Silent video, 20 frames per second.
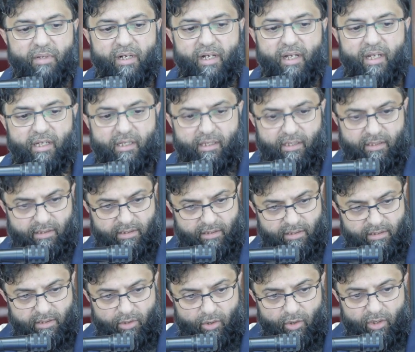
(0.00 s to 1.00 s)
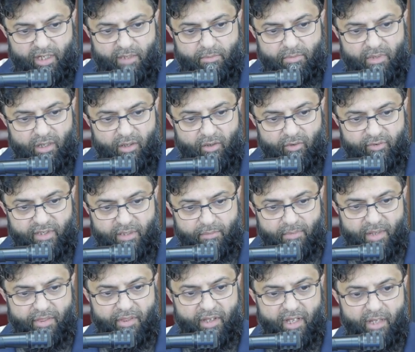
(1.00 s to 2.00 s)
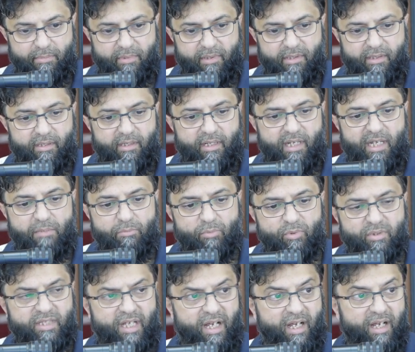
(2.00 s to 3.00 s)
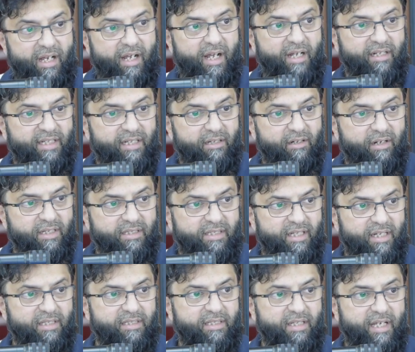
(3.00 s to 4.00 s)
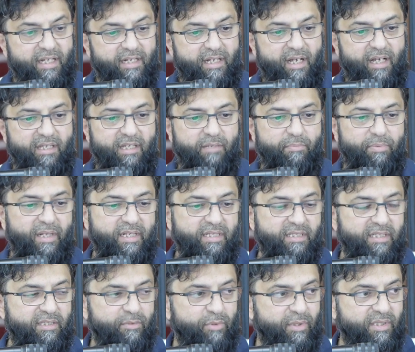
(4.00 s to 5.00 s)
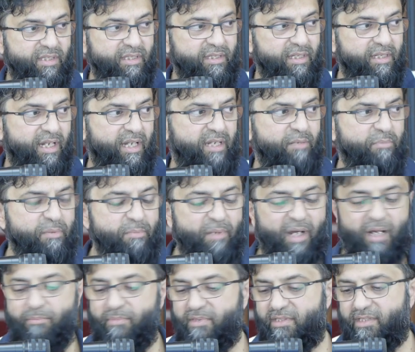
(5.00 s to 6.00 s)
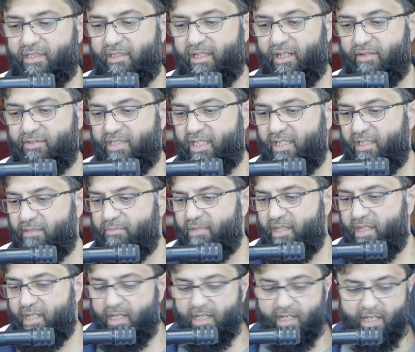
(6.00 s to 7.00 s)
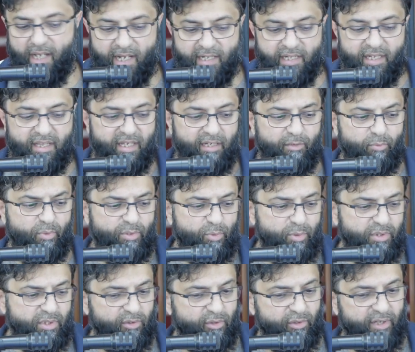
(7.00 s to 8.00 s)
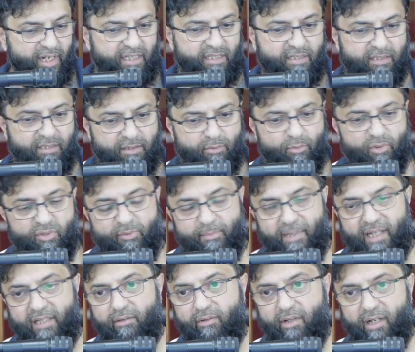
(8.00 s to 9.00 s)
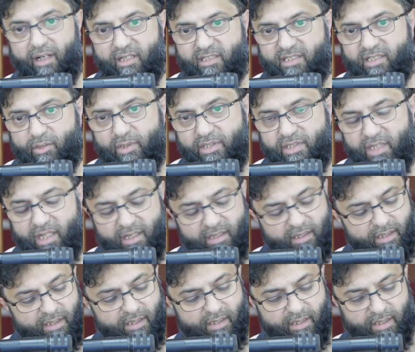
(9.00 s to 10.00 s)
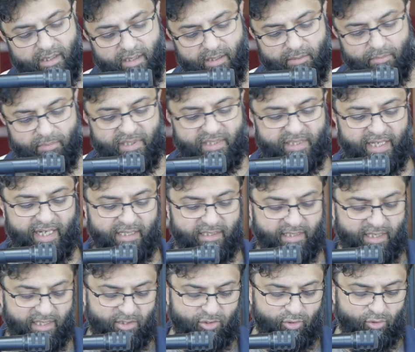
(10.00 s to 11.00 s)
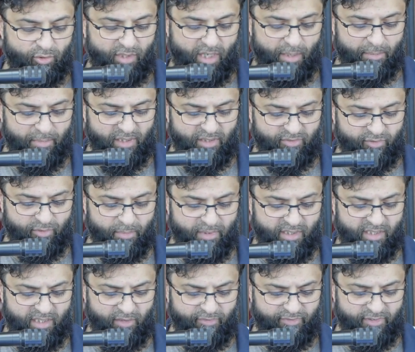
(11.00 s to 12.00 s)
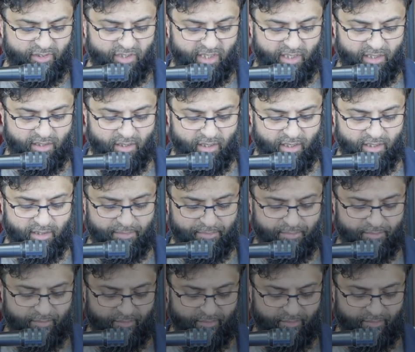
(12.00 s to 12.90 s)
by the ulama of the madhab in Muntaha al-Iradat and other places. Wa sallallahu bin Muhammad sallallahu alayhi Anything which was correct was from Allah Azza wa Jal. Mistakes and shortcomings from myself and shaitan.